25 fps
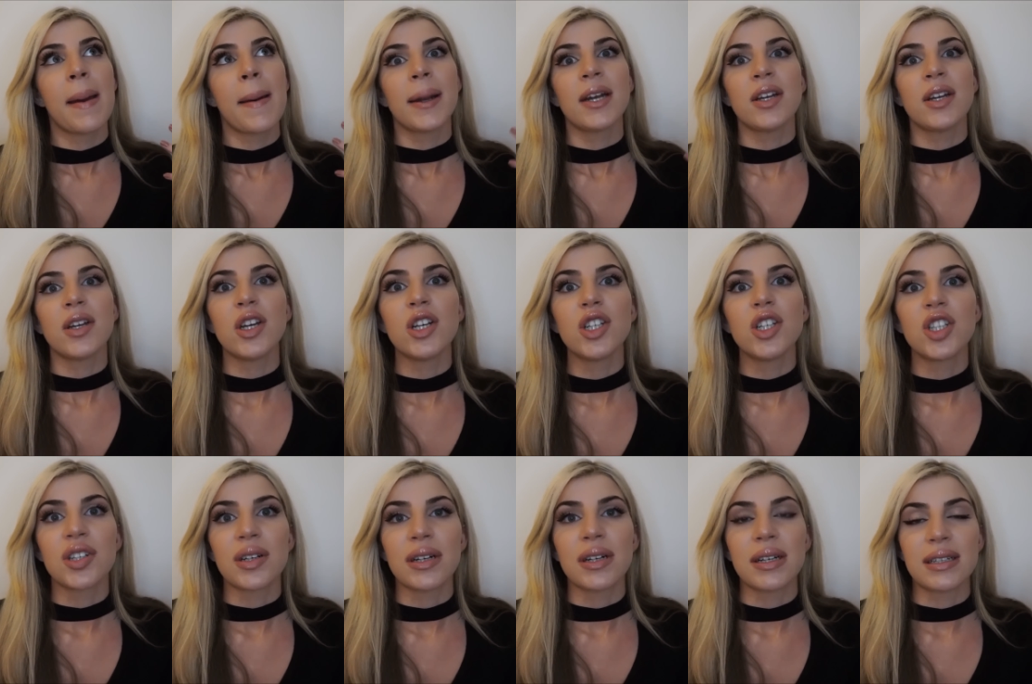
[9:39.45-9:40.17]

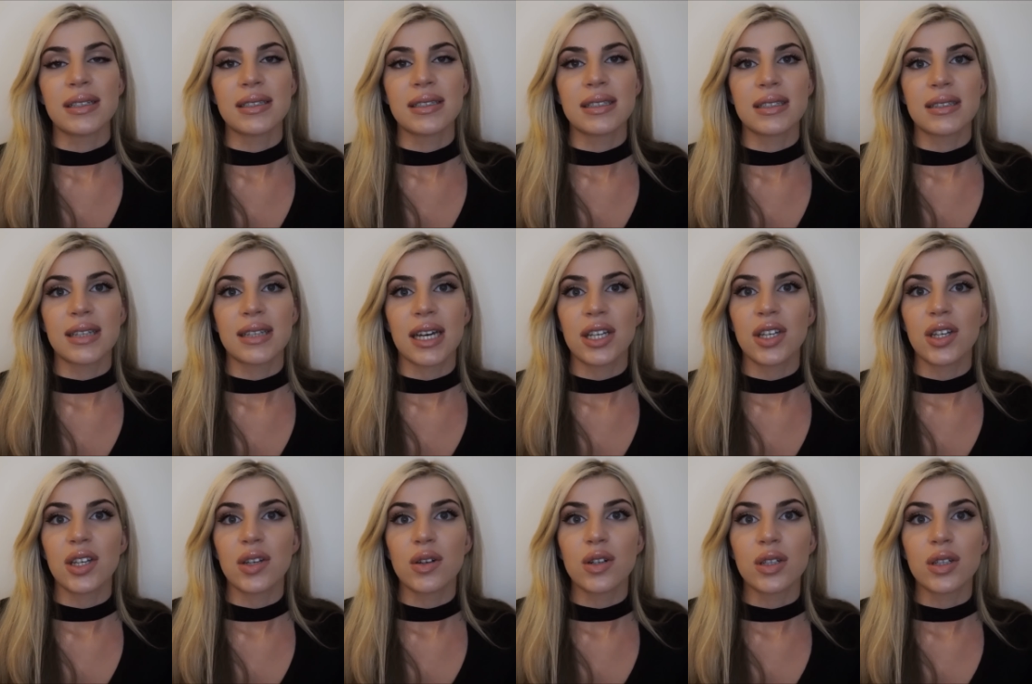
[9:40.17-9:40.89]
nutrients
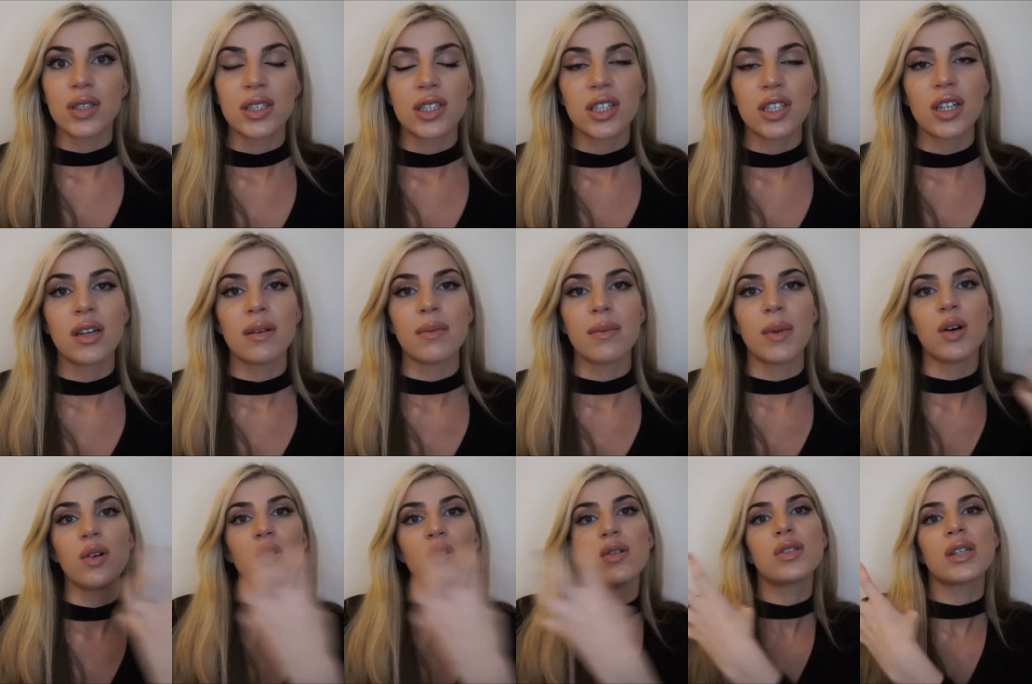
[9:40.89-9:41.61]
that you consume
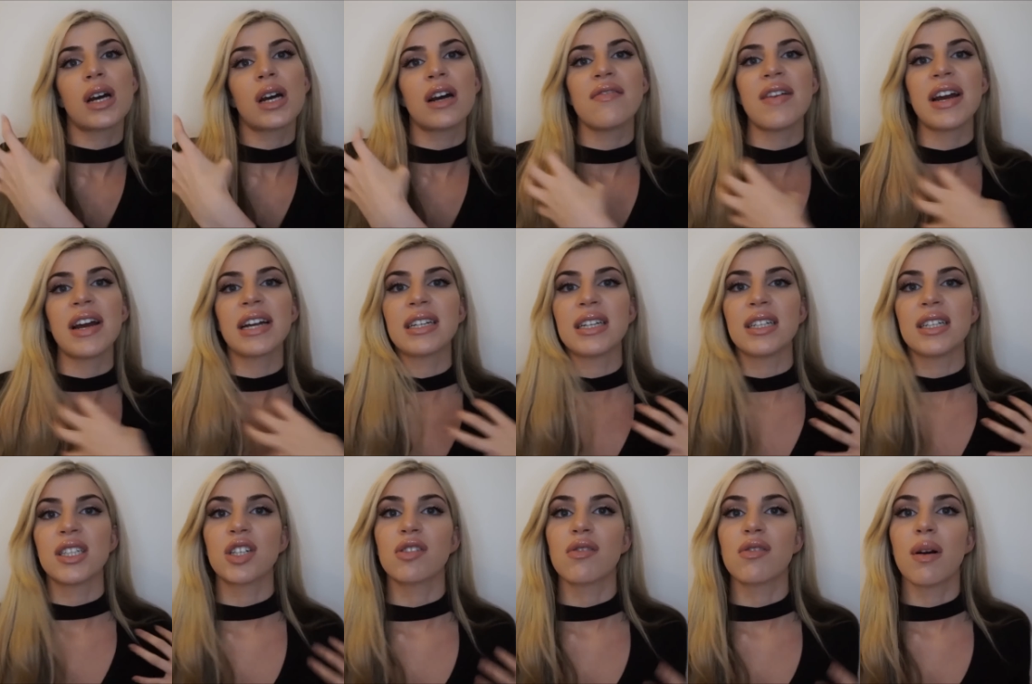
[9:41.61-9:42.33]
are all
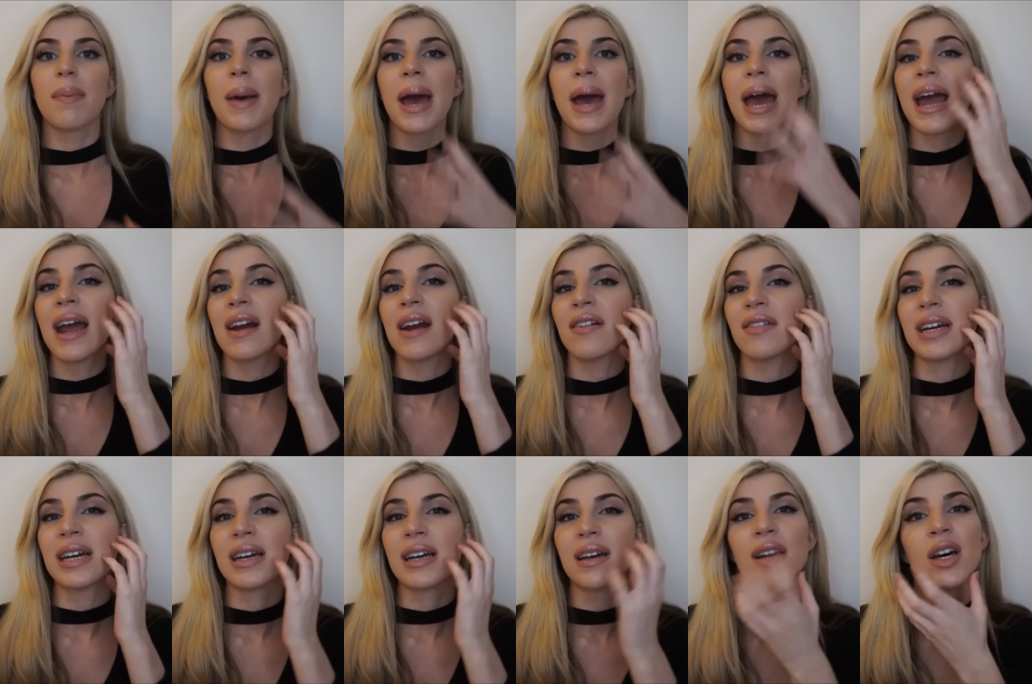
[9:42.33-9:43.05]
directing to
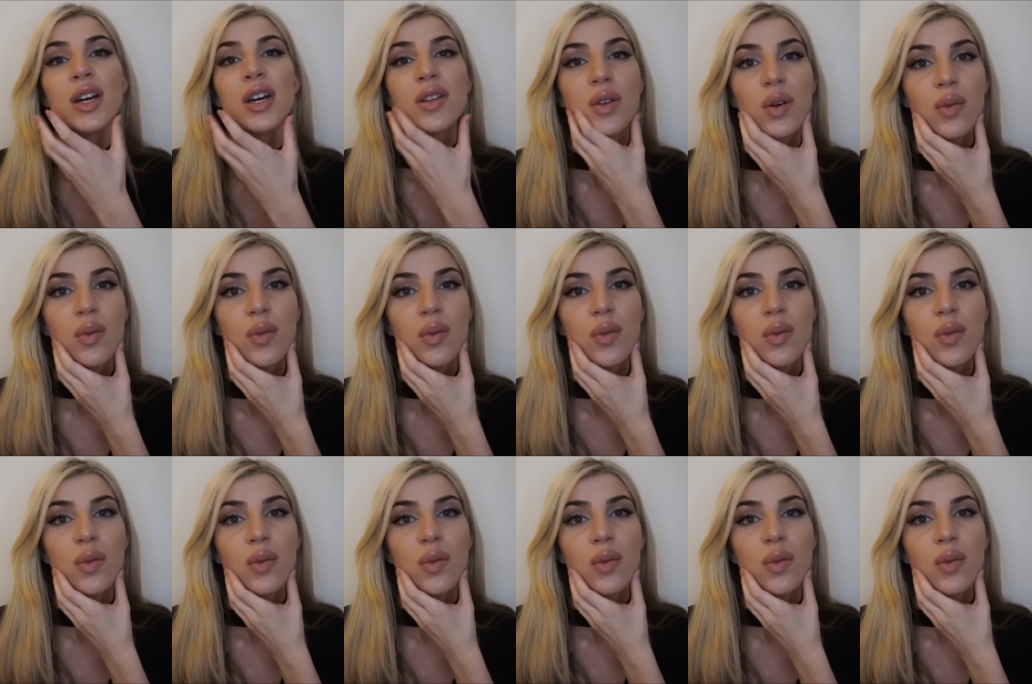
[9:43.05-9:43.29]
repairing